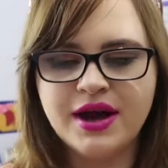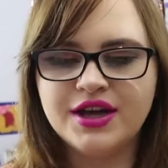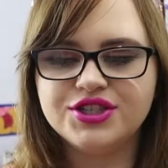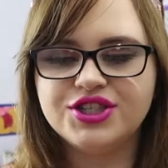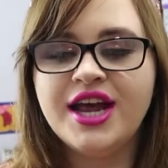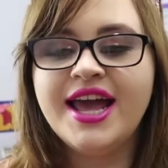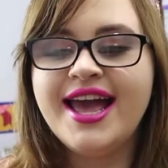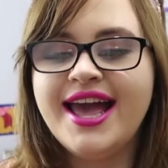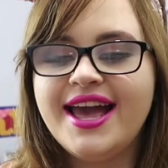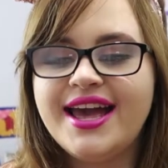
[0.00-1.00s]
much.
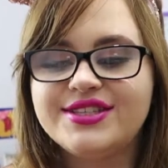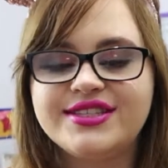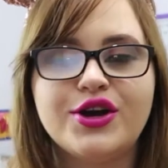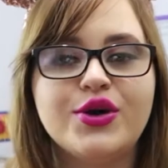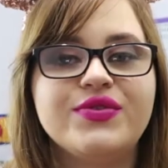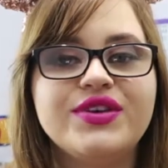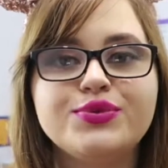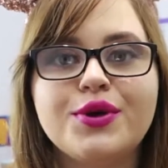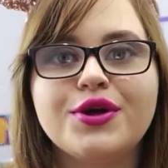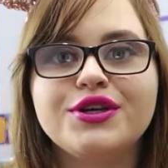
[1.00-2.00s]
So
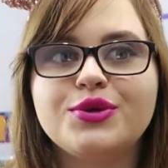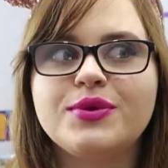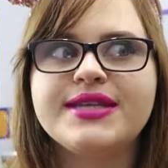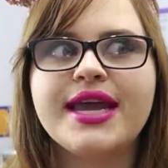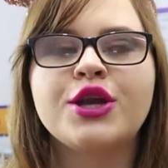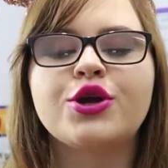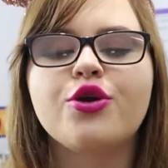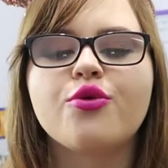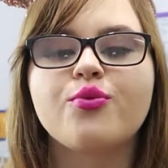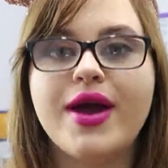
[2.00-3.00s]
this roller coaster was
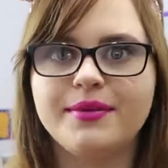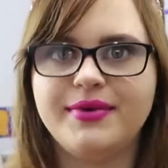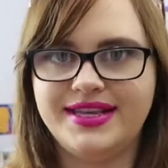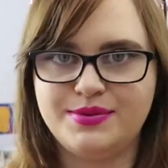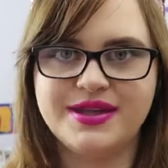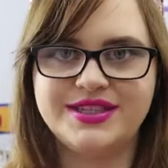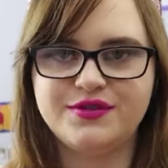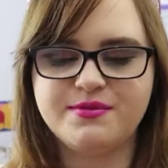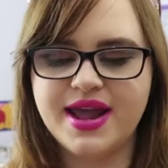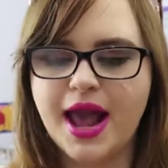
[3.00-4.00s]
incredibly
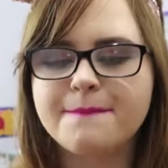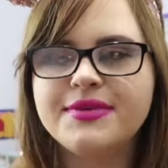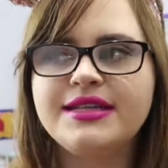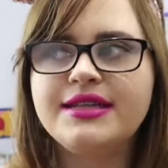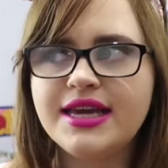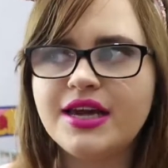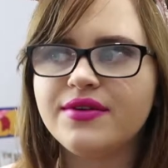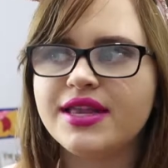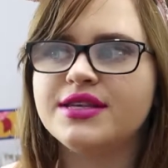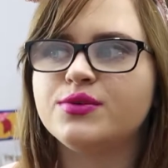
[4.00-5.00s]
expensive to make. I
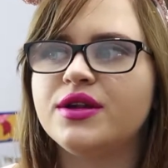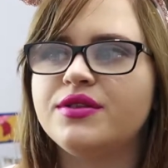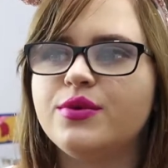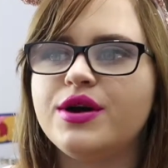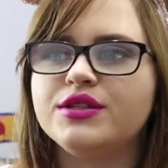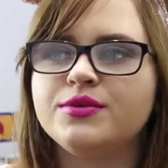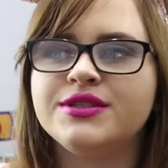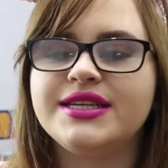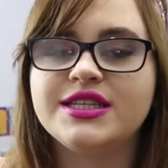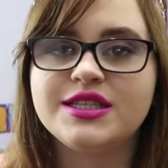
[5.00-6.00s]
believe it is one of the world's
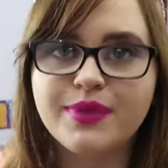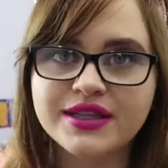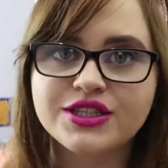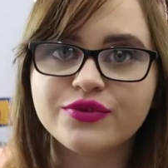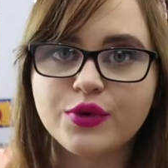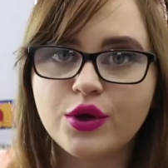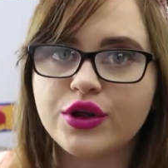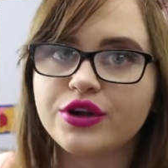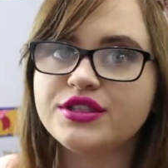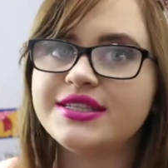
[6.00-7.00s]
most expensive
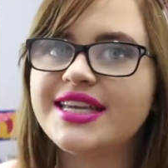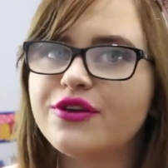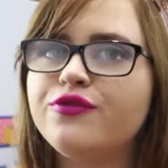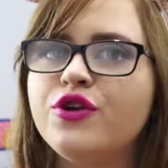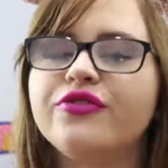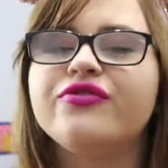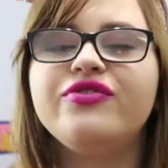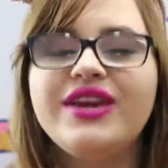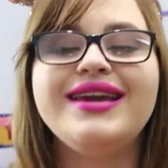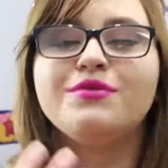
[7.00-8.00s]
roller coasters, if not
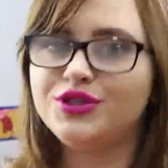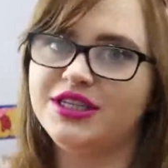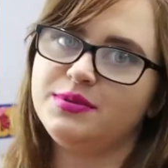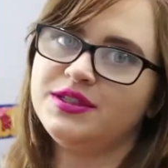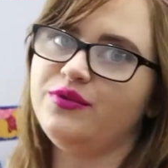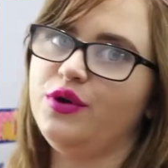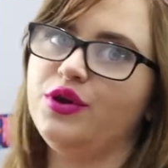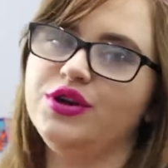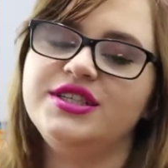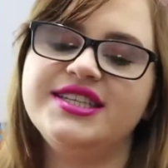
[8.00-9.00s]
the most expensive
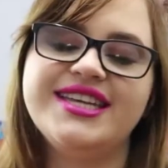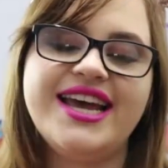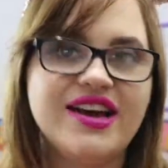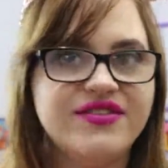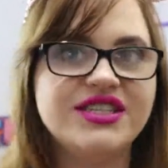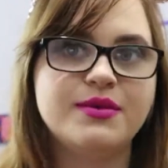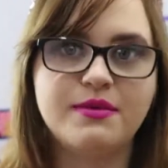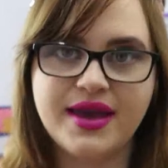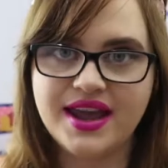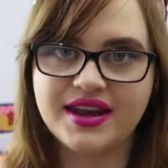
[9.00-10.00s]
roller coasters ever to
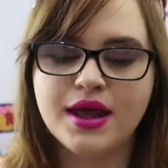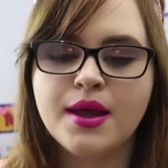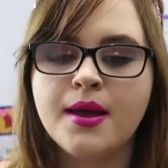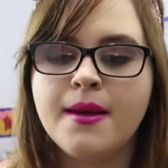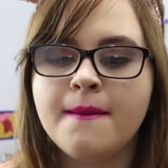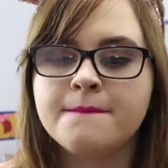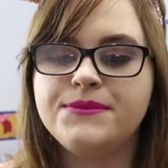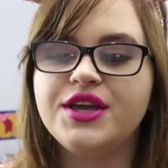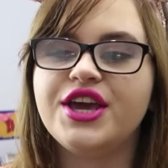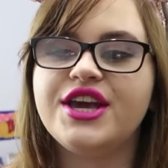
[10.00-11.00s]
be made,
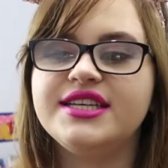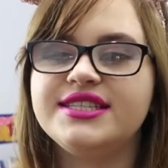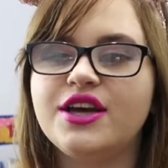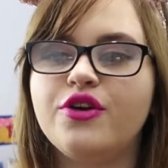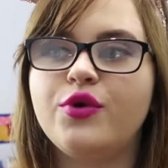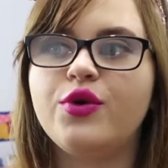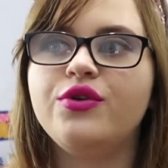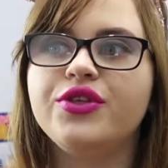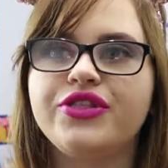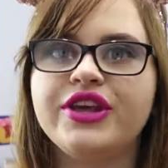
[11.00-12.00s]
because of
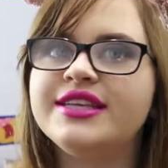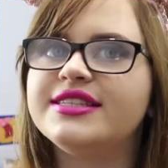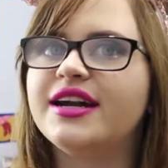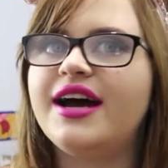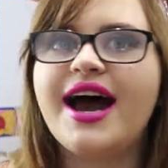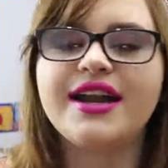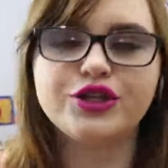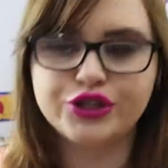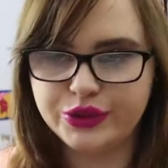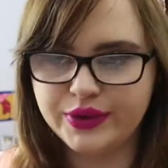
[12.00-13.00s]
all the things that are
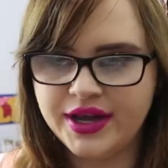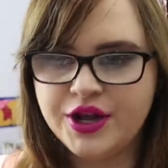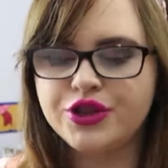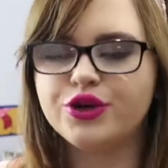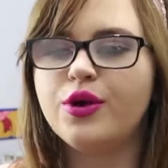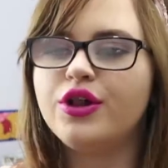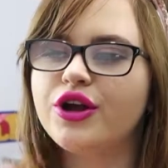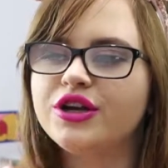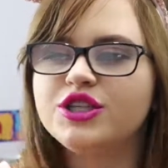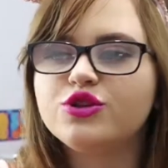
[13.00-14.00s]
added to it. The roller
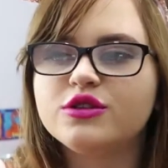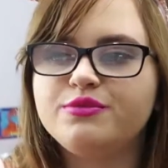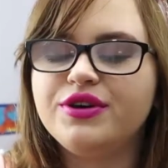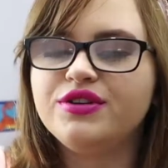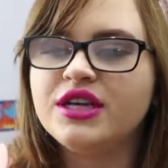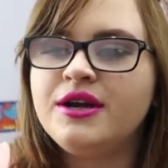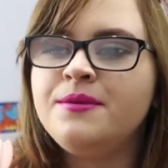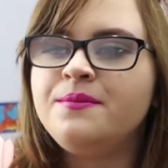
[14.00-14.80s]
coaster was built